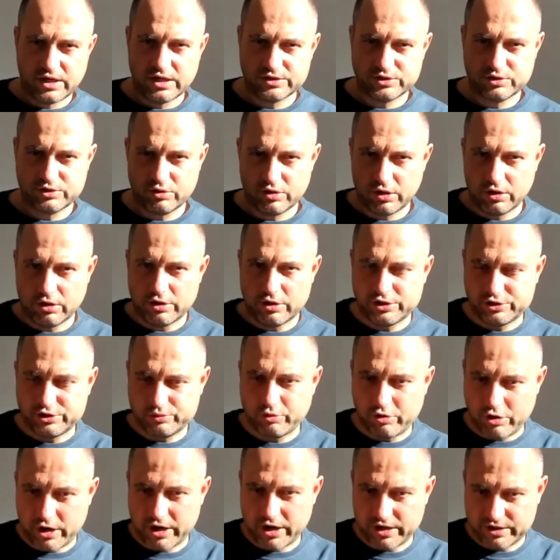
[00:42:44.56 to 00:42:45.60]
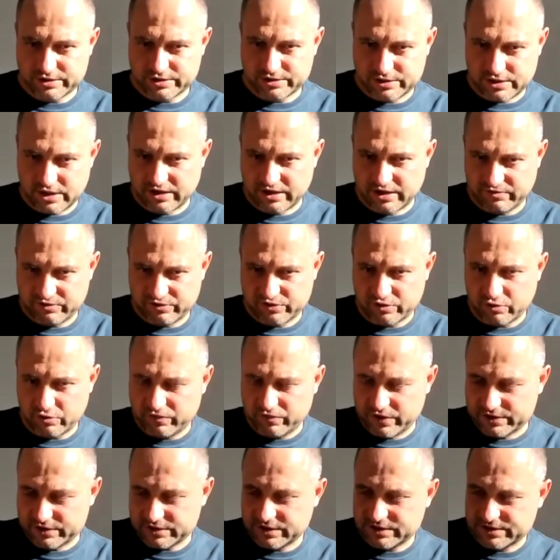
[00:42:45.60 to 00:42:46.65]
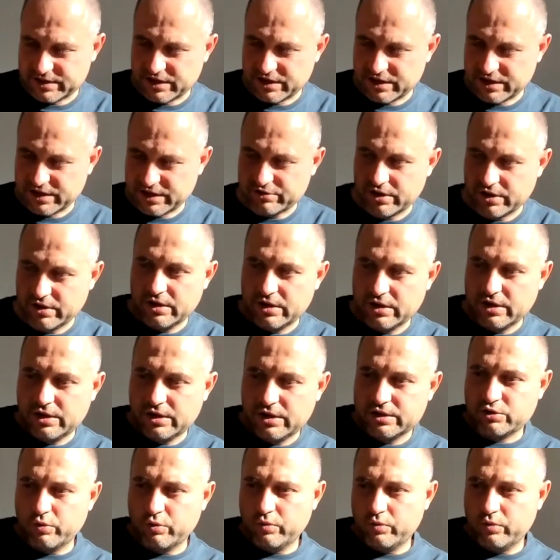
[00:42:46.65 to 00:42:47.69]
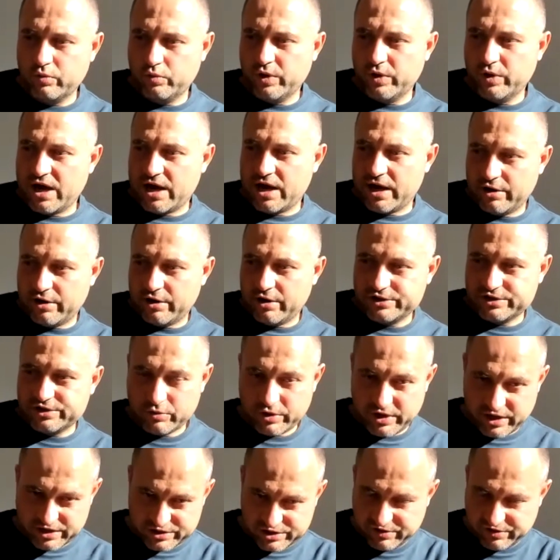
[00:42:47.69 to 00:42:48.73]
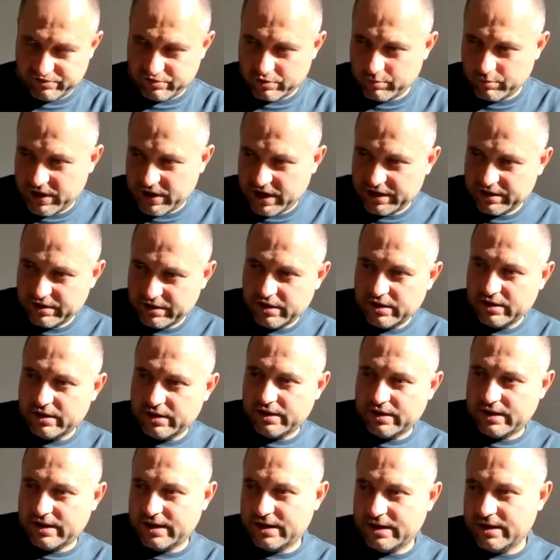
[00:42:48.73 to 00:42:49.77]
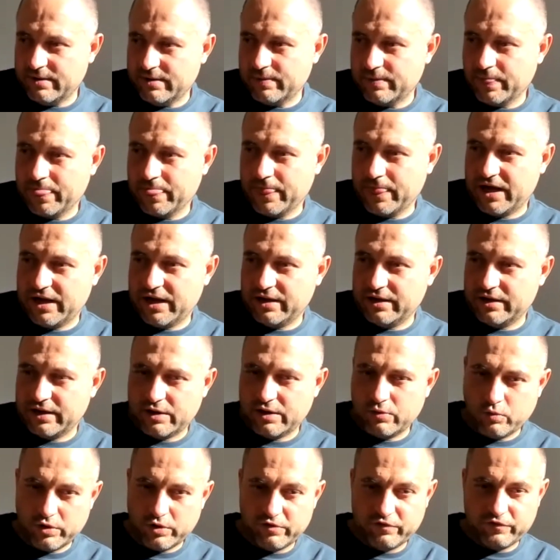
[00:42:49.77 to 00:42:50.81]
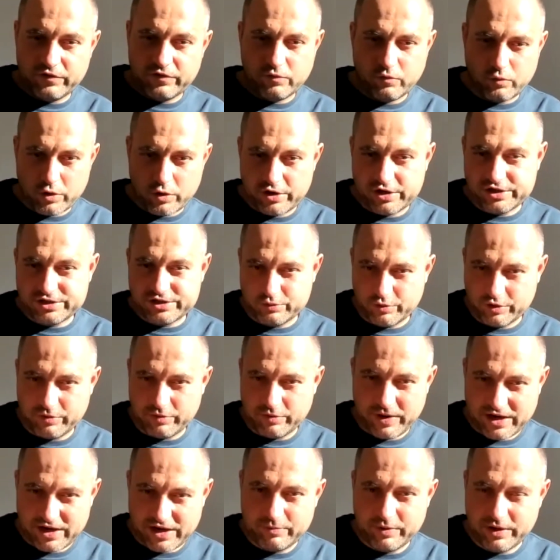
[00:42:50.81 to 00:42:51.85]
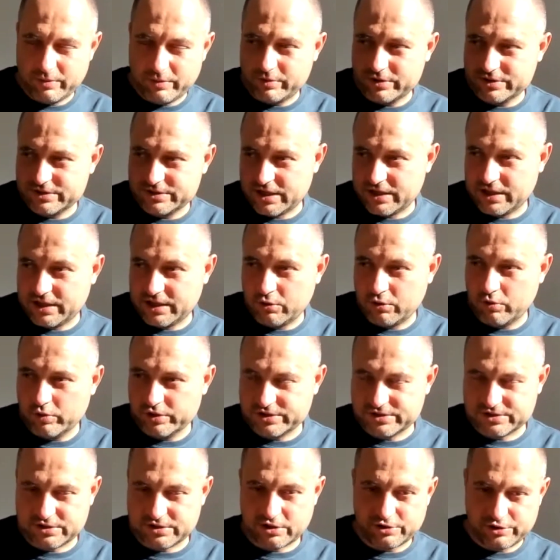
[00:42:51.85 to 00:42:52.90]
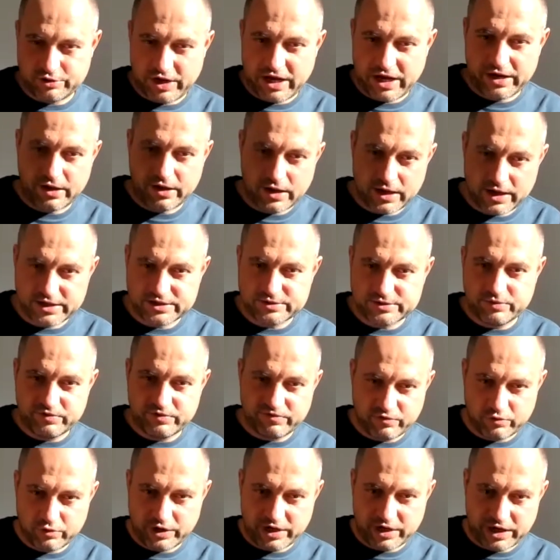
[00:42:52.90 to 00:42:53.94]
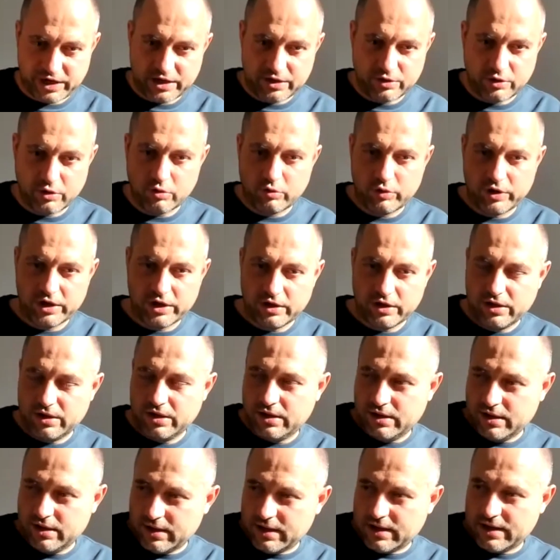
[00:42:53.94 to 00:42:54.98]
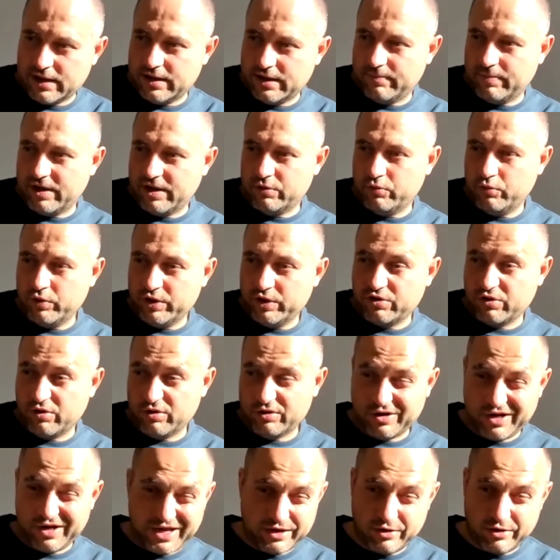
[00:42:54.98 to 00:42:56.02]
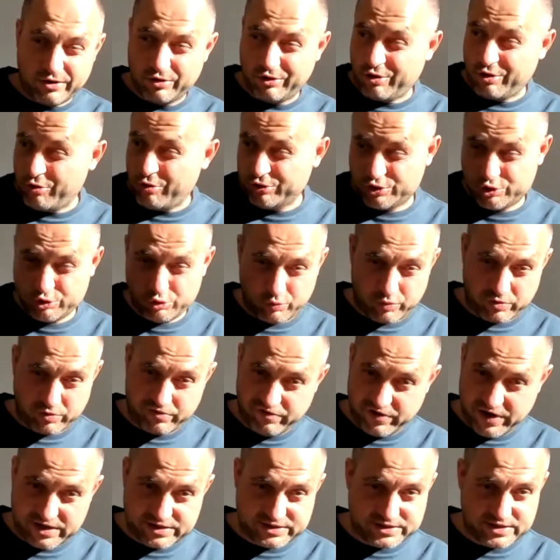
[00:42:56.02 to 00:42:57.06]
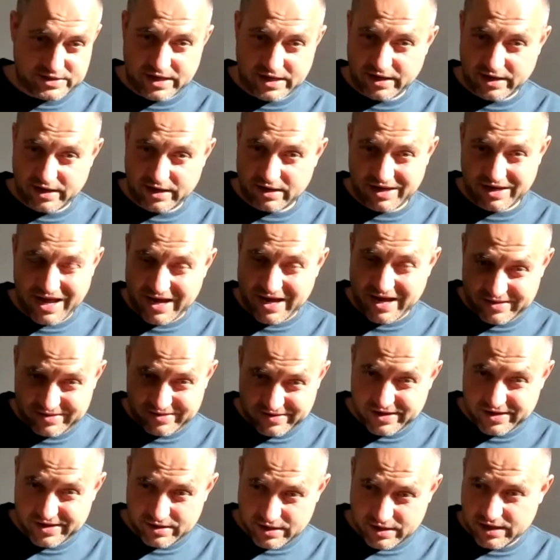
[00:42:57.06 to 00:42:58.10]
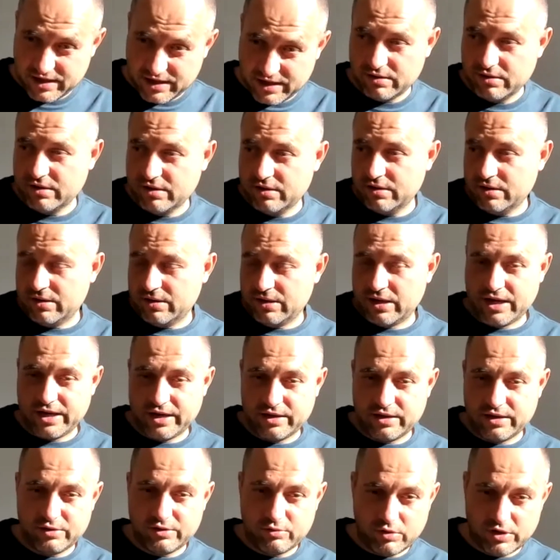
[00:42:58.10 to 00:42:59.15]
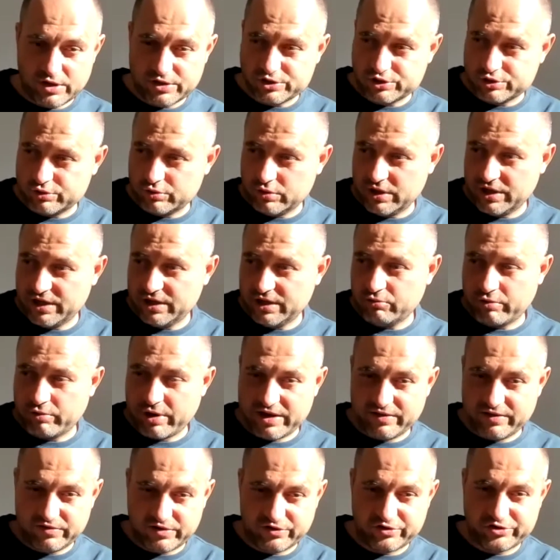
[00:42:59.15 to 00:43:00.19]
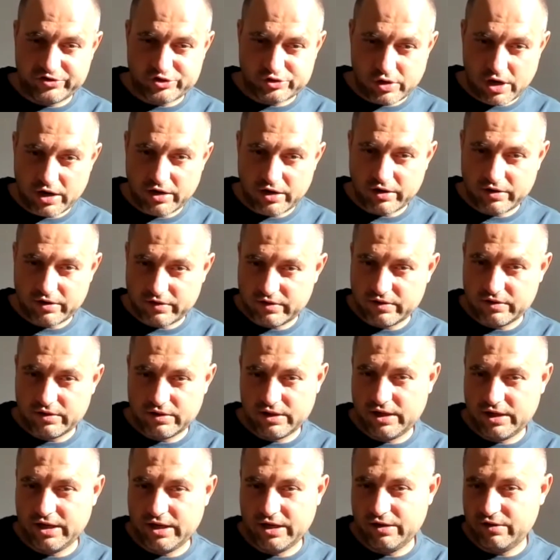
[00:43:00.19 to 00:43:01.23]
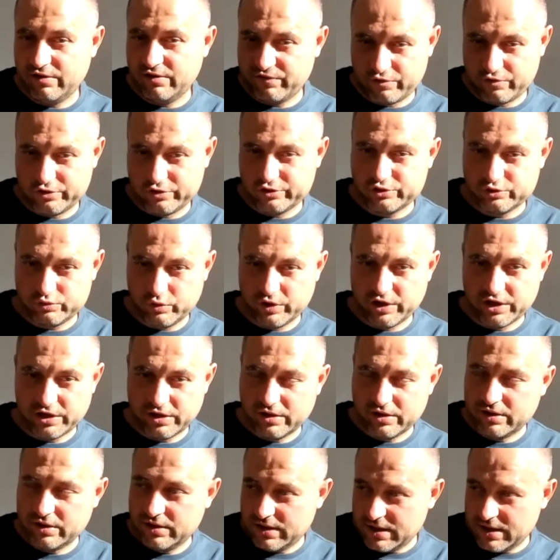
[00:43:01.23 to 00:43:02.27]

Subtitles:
So the large products like sofas, etc. So we hired someone actually from Bain. And one of the worries with Bain people is that they always start to analyze before they get going. And we told her like, go super fast. Like ideally, like you literally rent a truck in the first week.